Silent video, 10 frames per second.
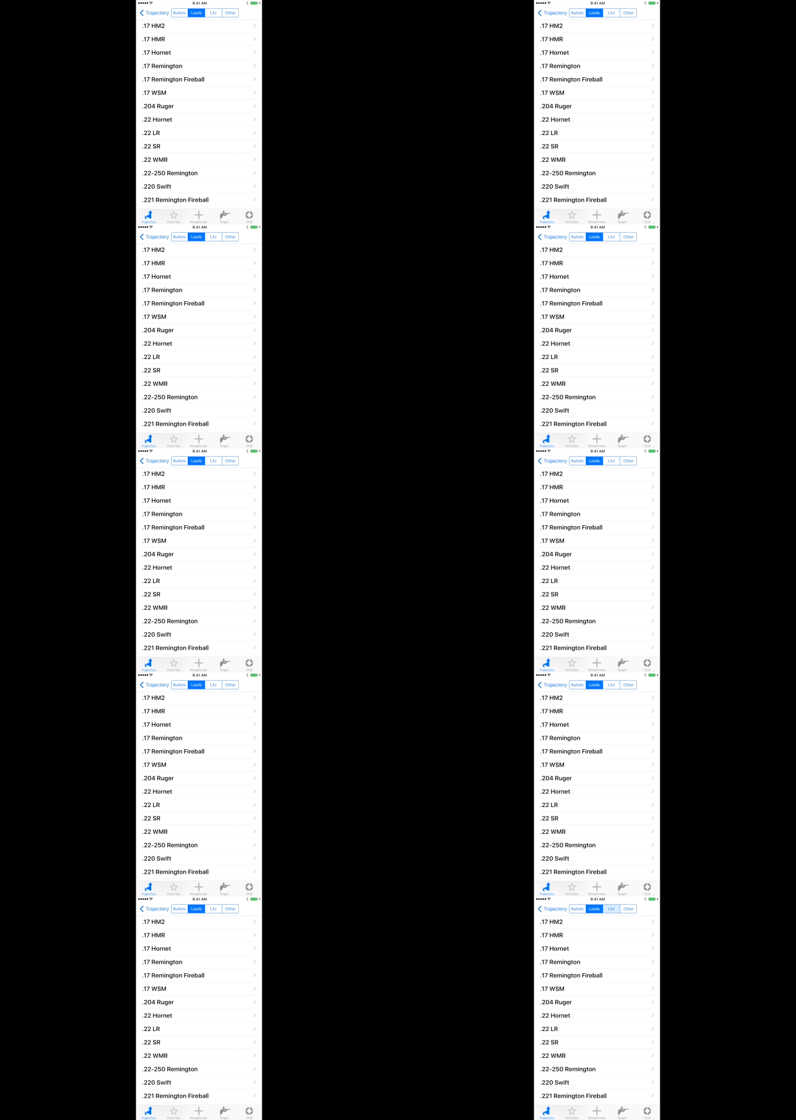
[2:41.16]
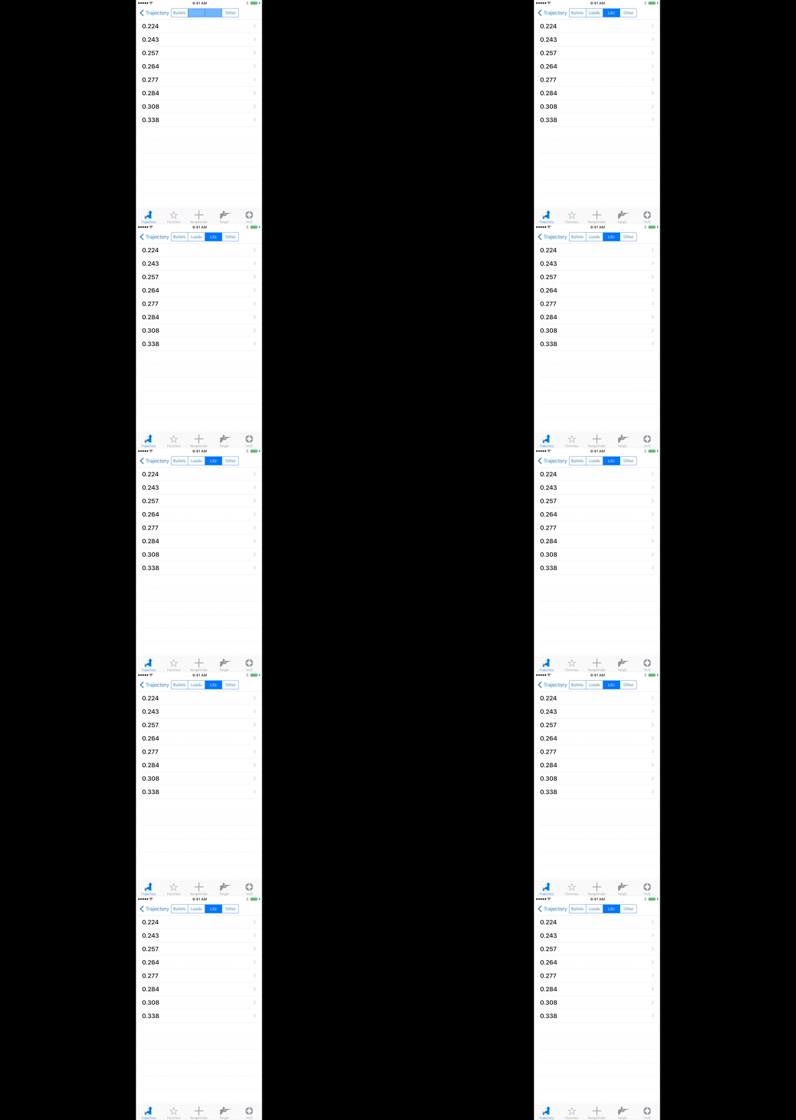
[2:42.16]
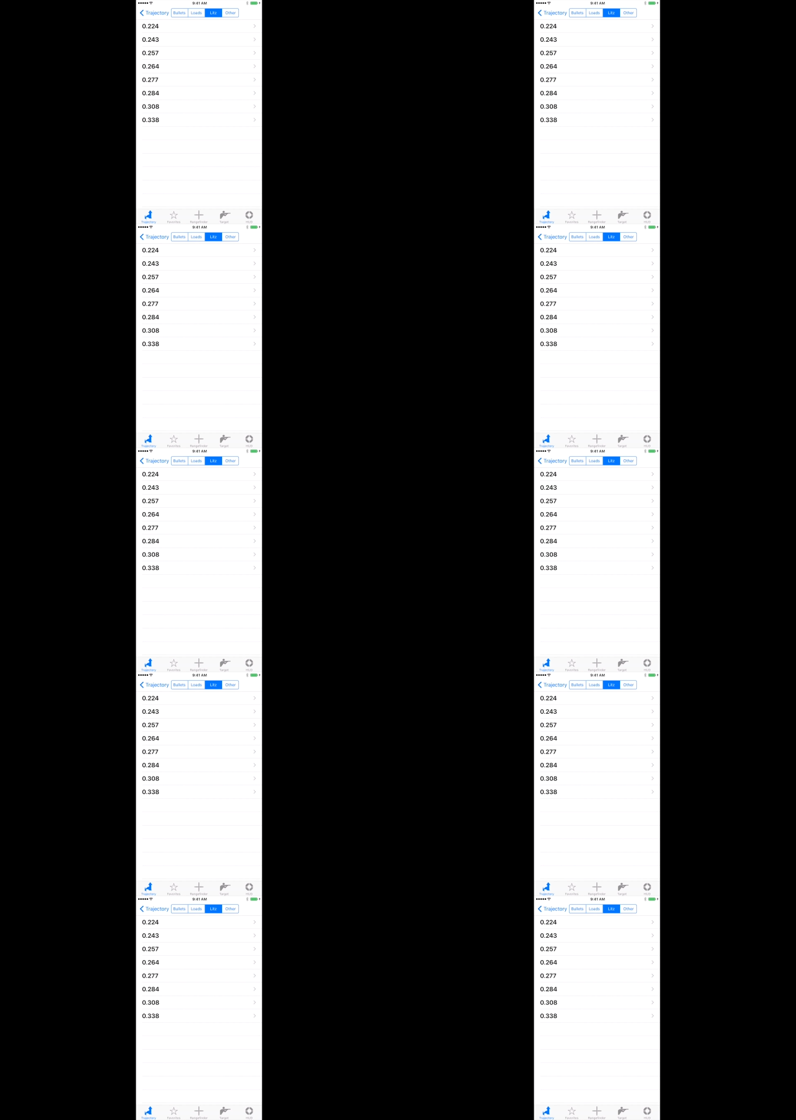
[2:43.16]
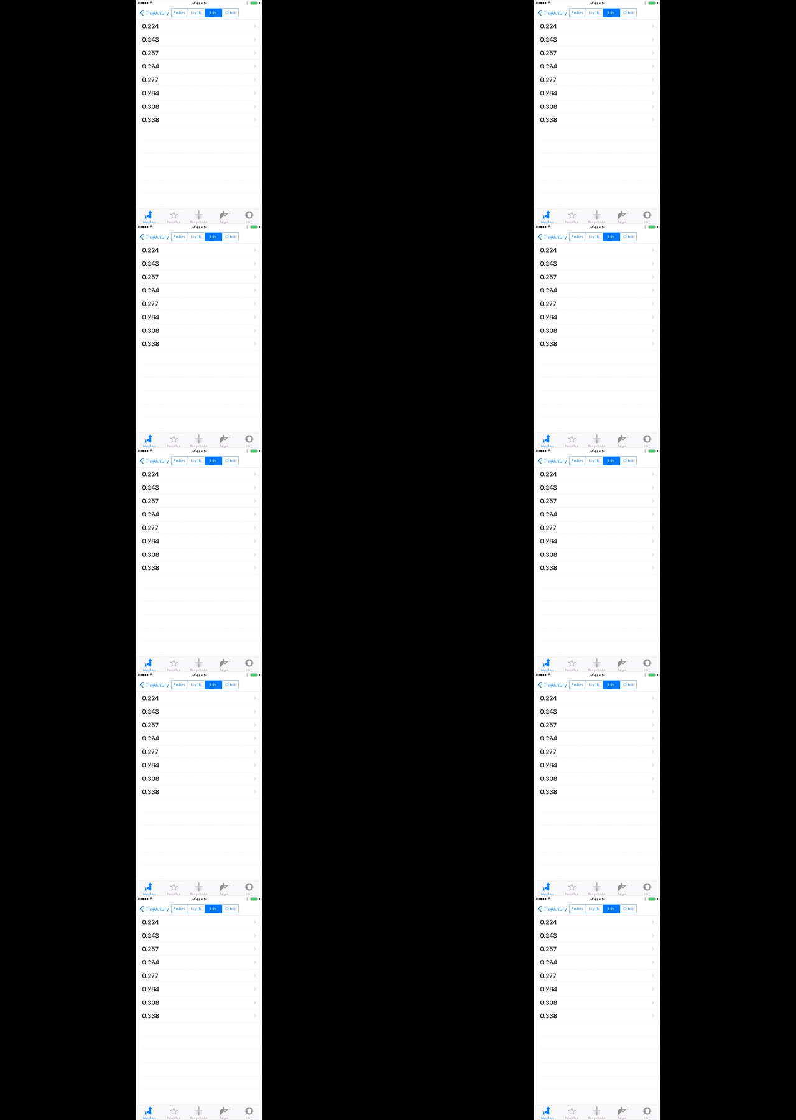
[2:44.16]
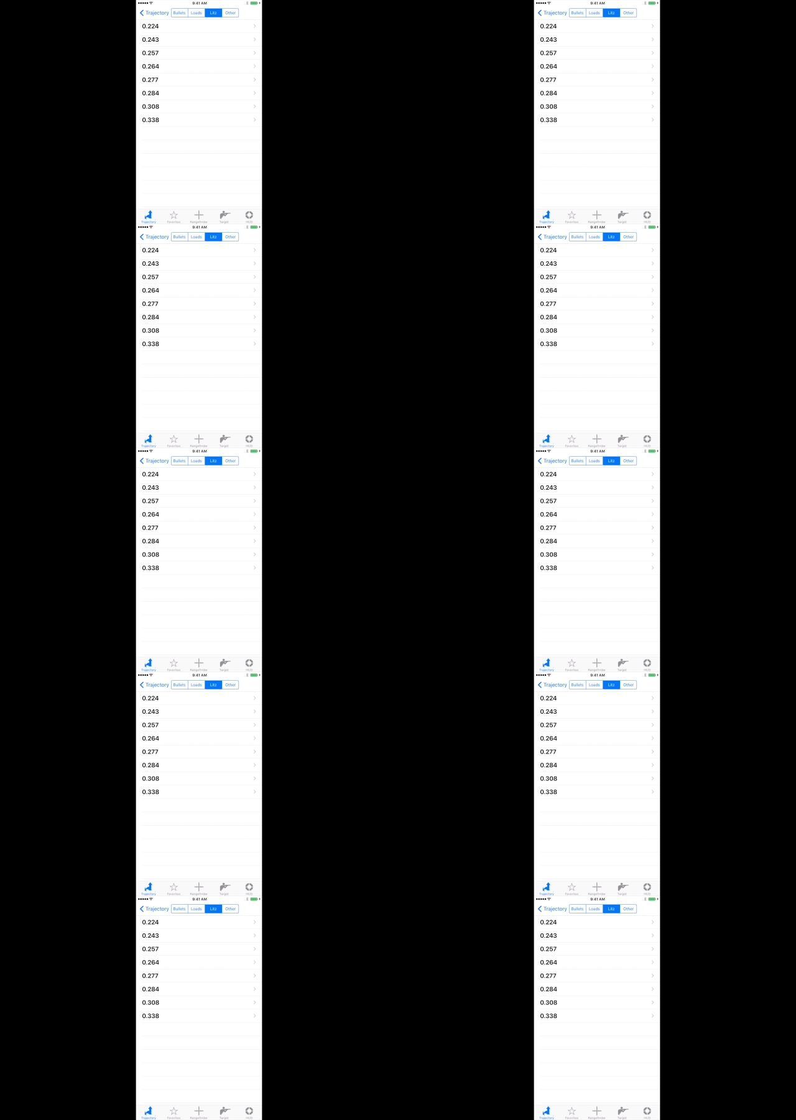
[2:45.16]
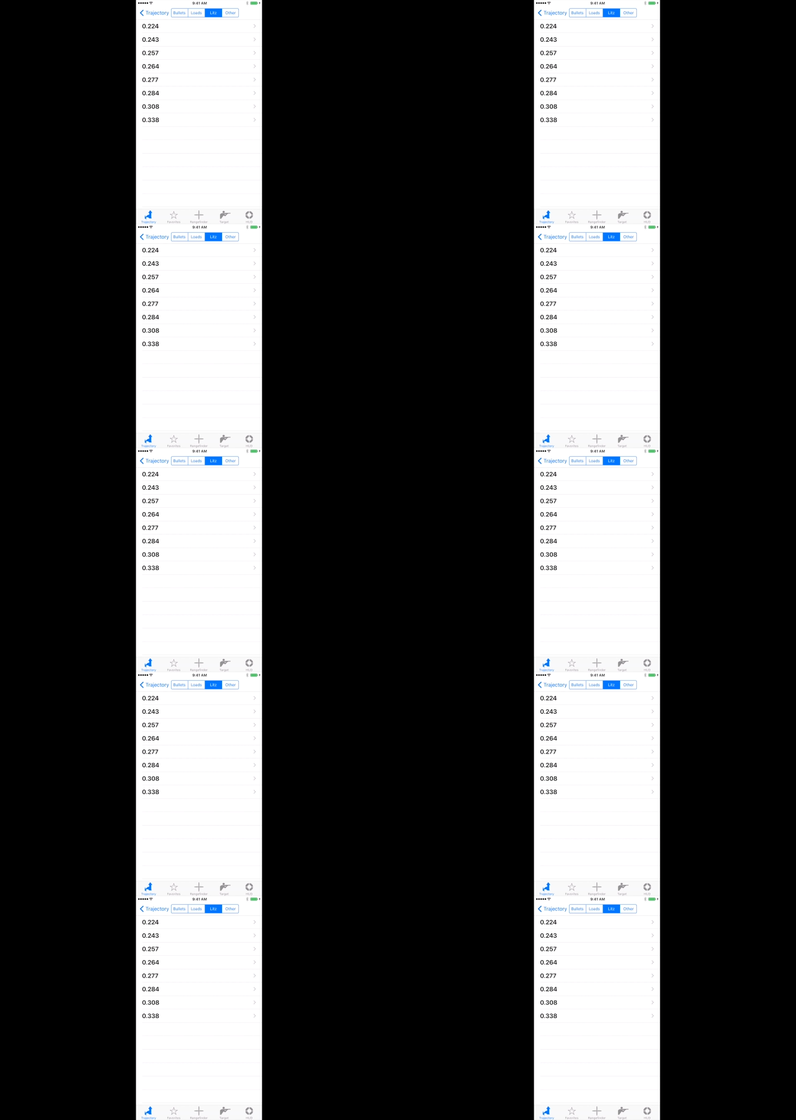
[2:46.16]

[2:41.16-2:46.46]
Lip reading: No face is visible, so there are no lips to read.